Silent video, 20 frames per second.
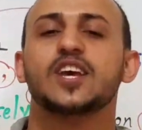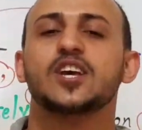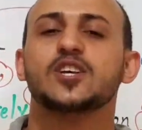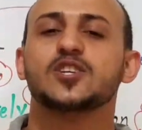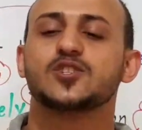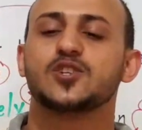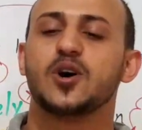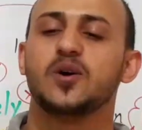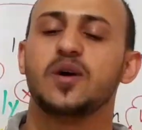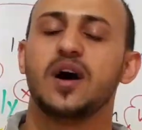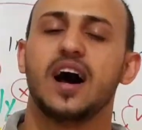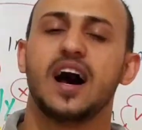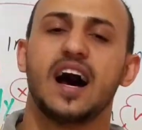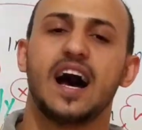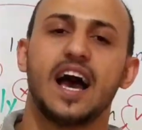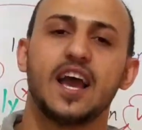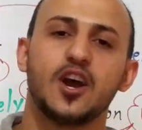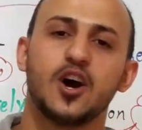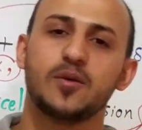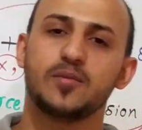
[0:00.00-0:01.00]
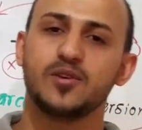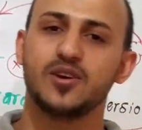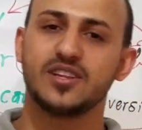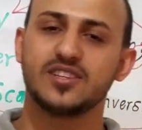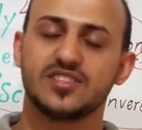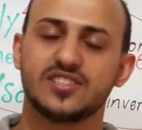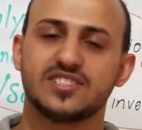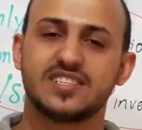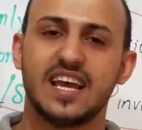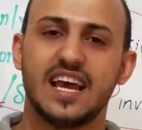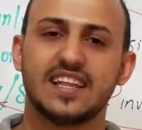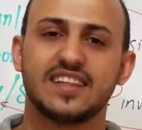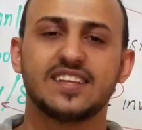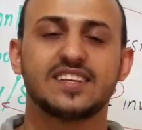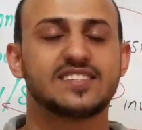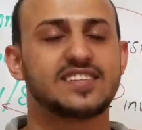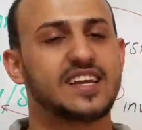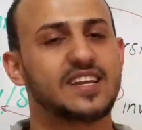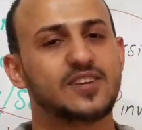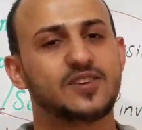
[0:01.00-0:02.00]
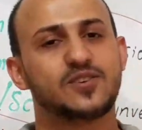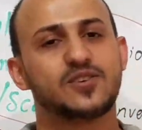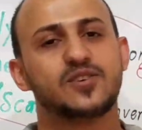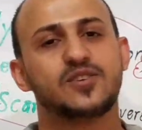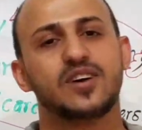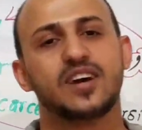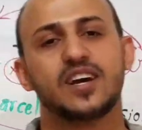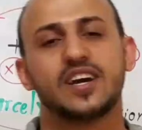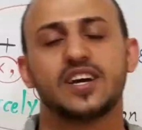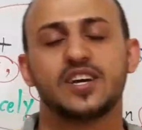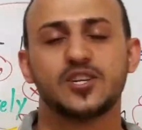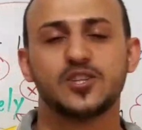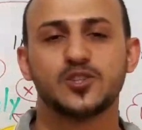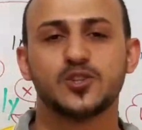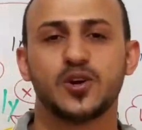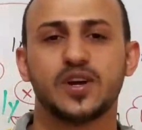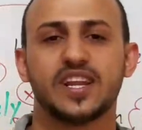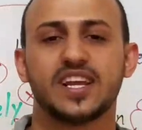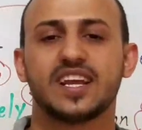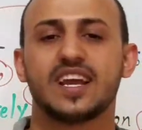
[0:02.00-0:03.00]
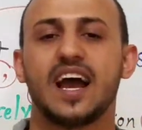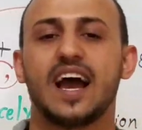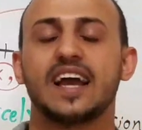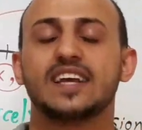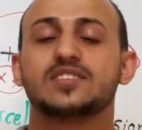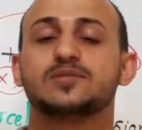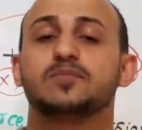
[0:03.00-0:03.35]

So I hope you understand this and you enjoyed it, guys.